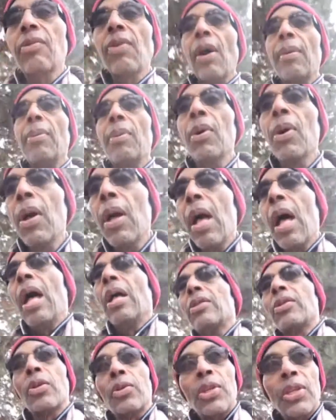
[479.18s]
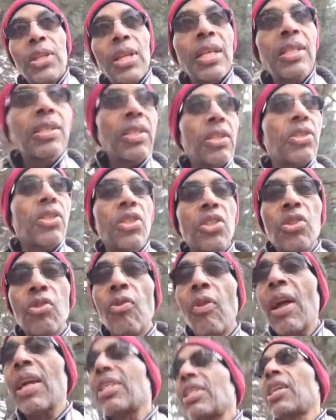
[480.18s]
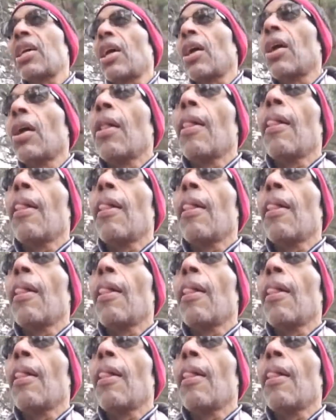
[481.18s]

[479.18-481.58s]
of trouble so she doesn't stretch